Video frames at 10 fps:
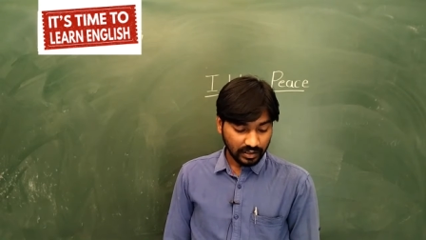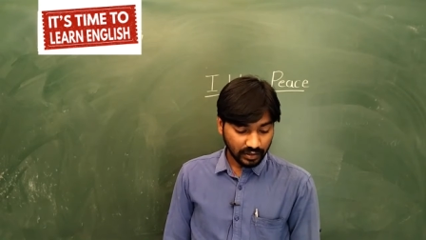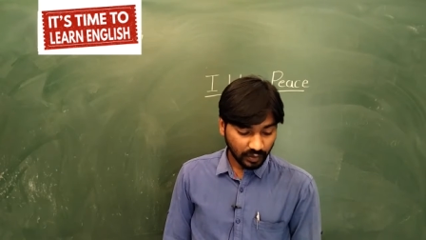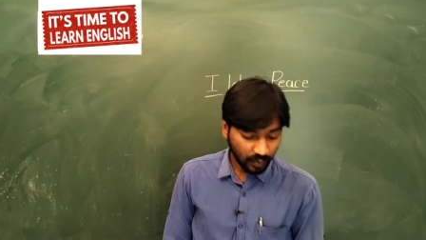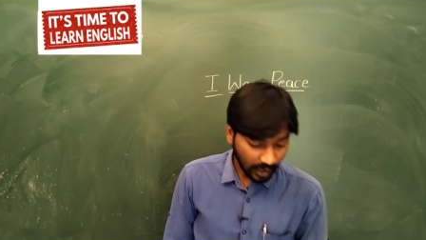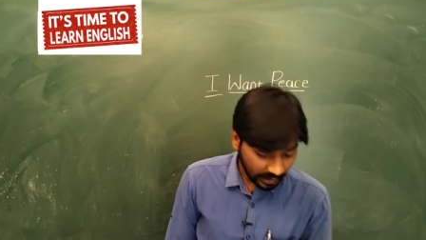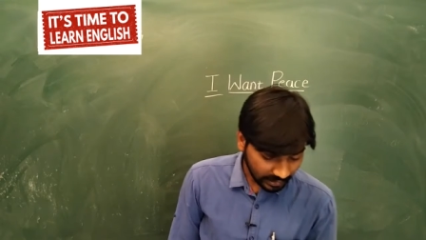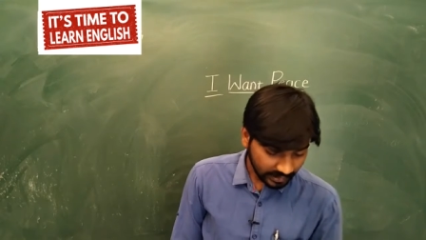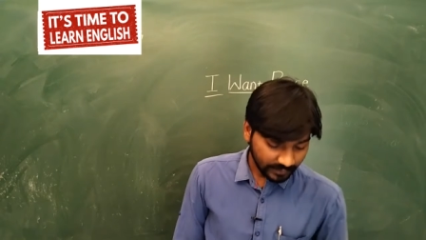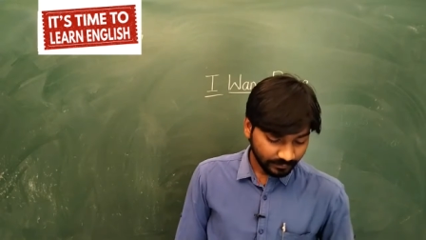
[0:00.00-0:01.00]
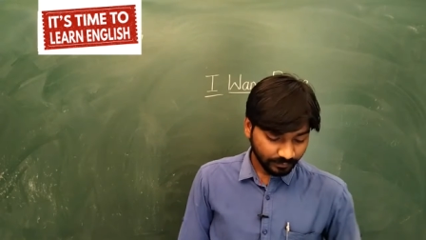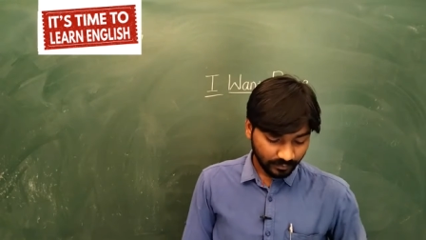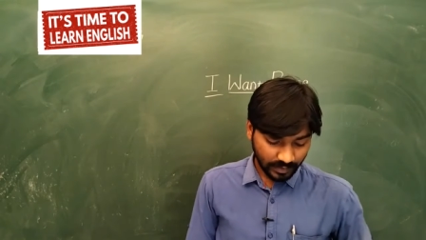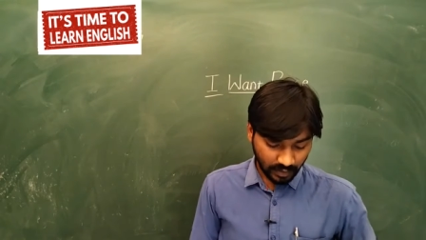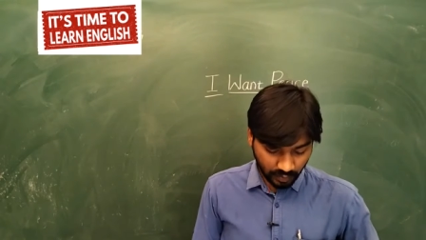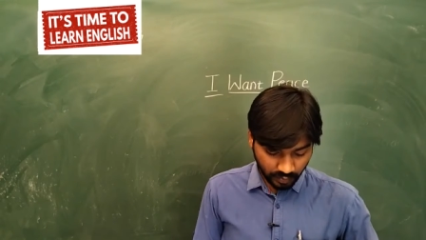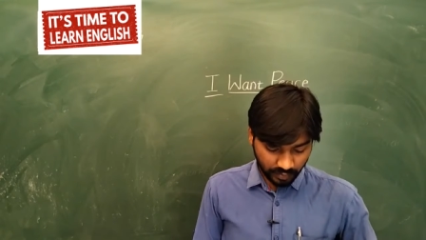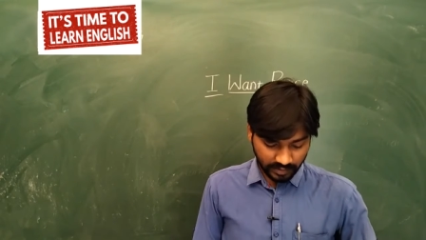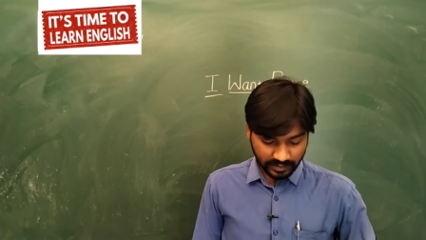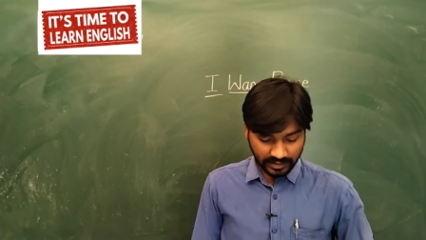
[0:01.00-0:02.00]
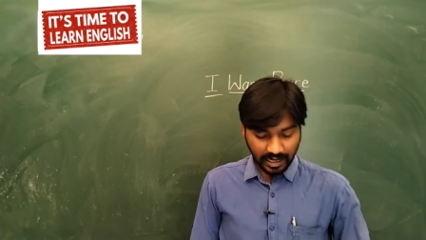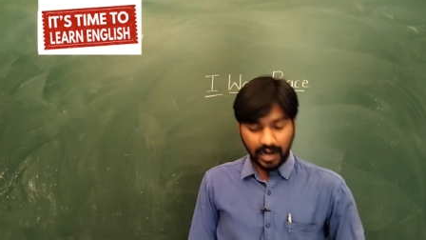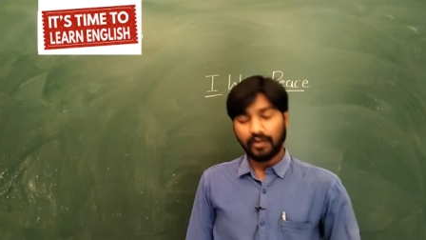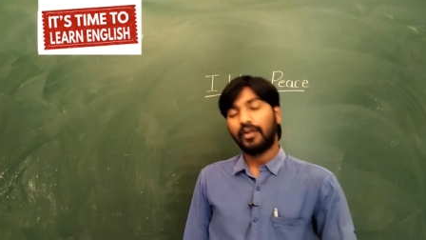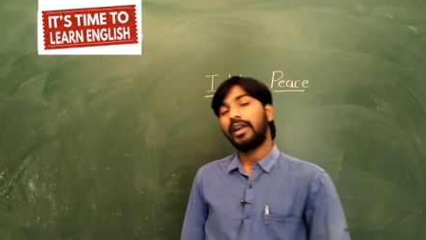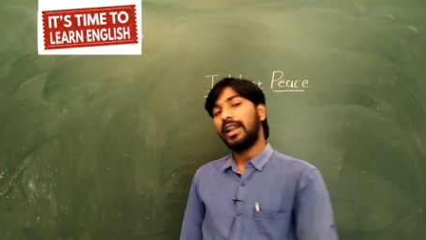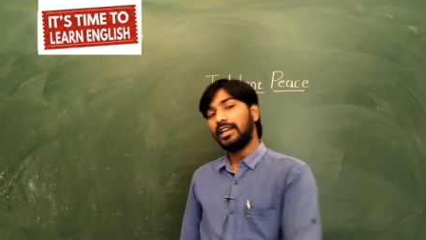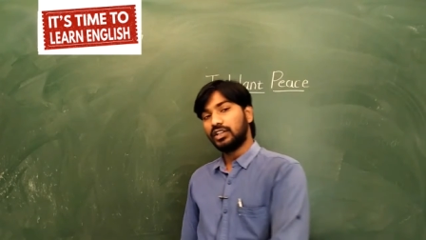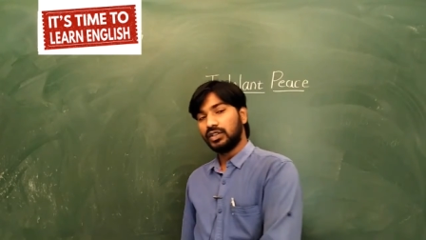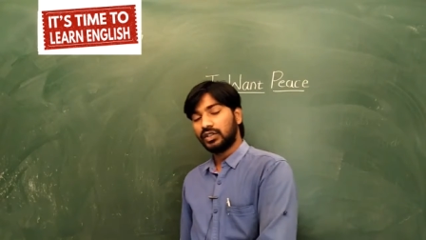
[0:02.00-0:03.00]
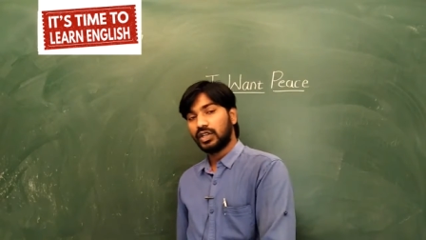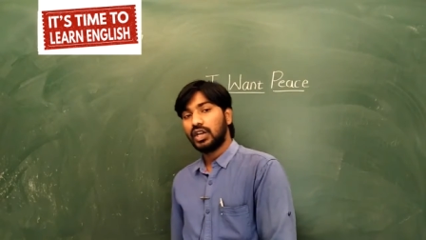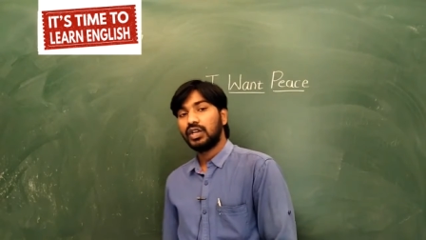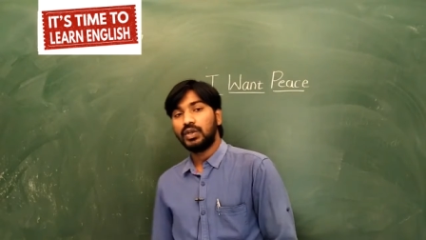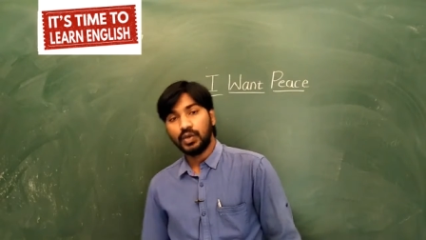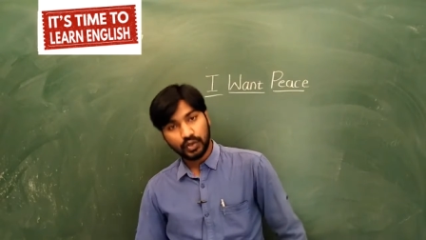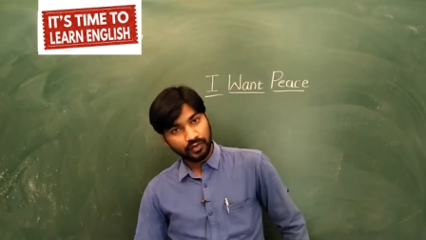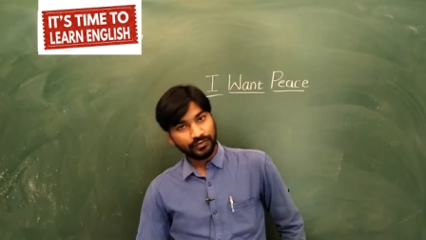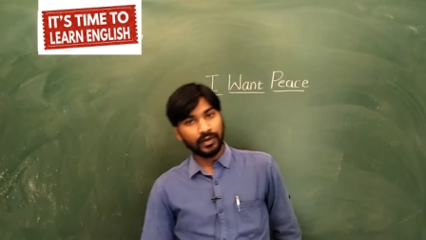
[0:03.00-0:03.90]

So what are the rules and regulations you should